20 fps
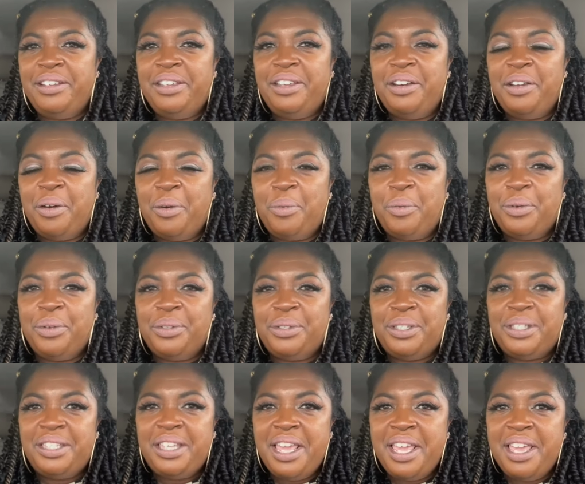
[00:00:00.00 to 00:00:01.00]
you know, we'll
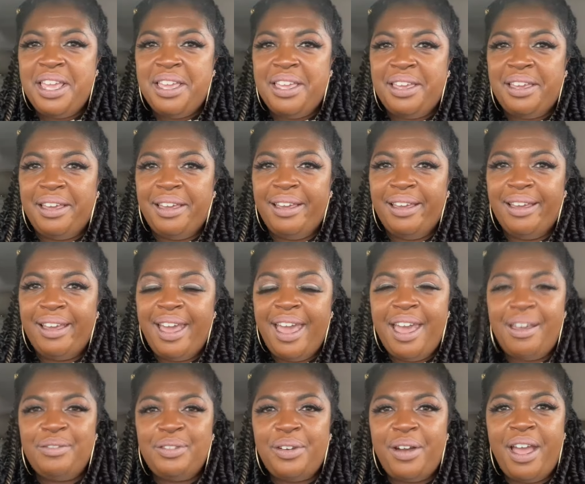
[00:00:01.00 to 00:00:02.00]
see
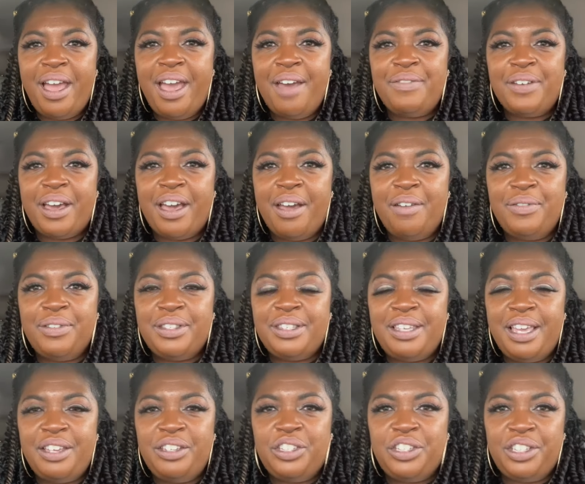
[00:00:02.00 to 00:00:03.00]
after I have a
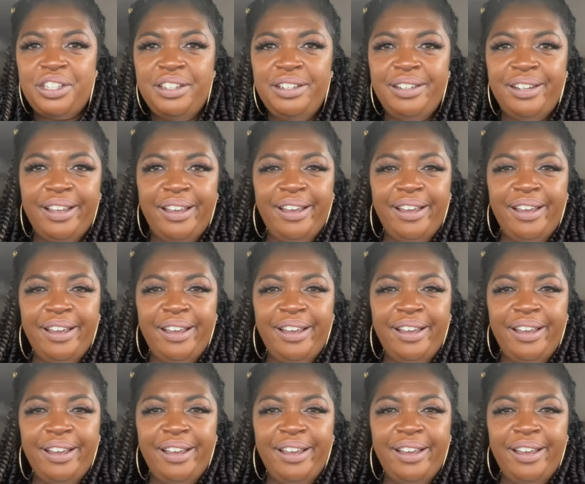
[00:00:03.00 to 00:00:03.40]
conversation